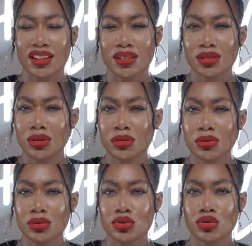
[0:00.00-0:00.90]
I
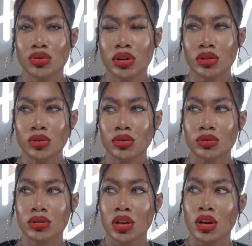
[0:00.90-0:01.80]
also
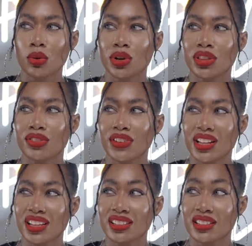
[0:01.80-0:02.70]
struggled with
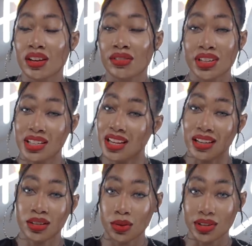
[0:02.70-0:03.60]
feelings of
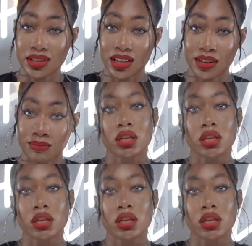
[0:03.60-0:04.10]
inadequacy.